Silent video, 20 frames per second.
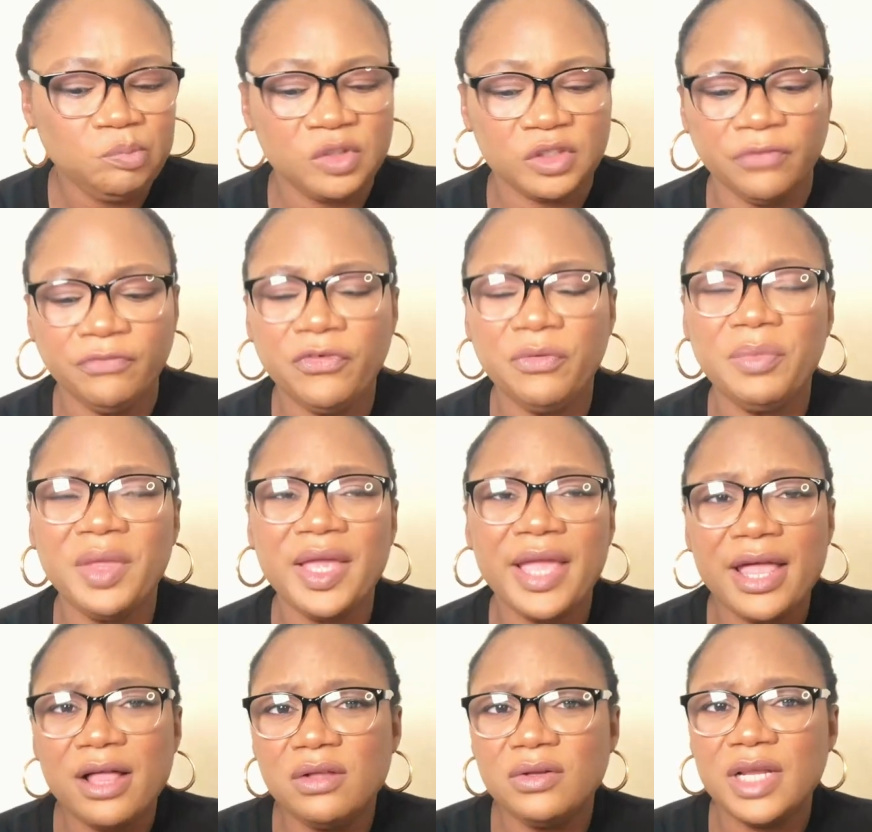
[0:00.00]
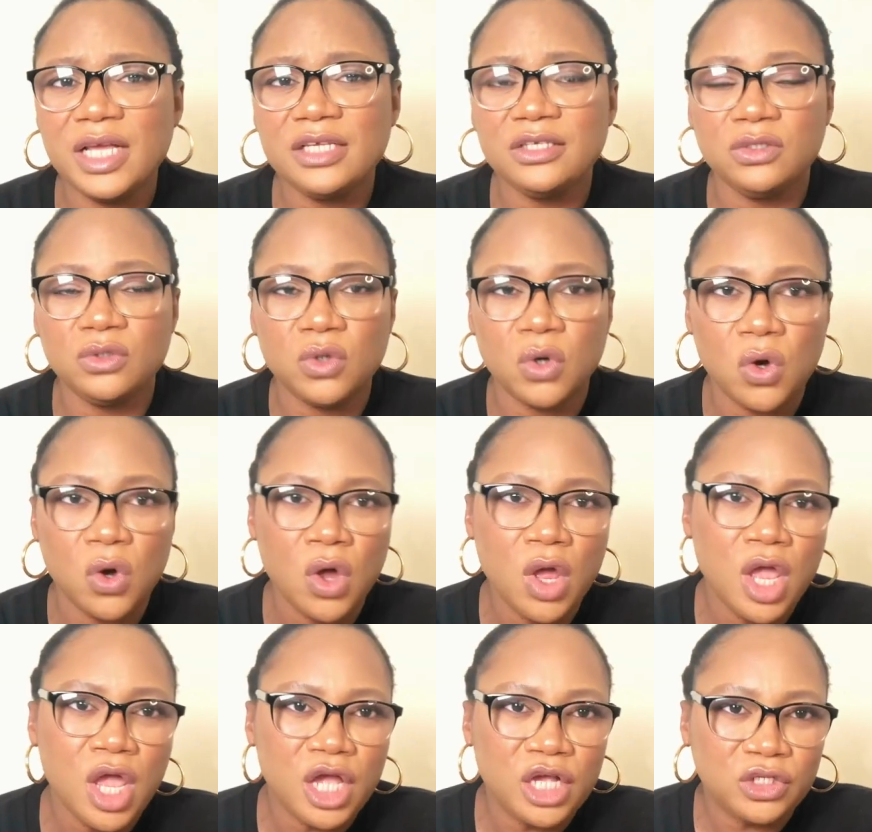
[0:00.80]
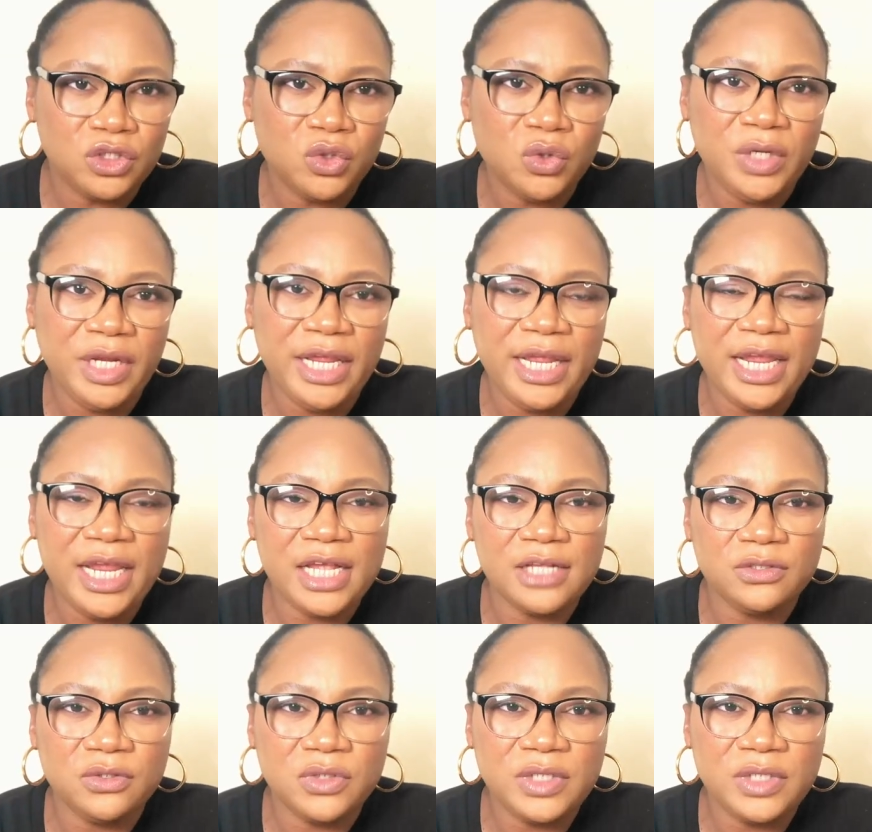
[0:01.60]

From the girl next door to the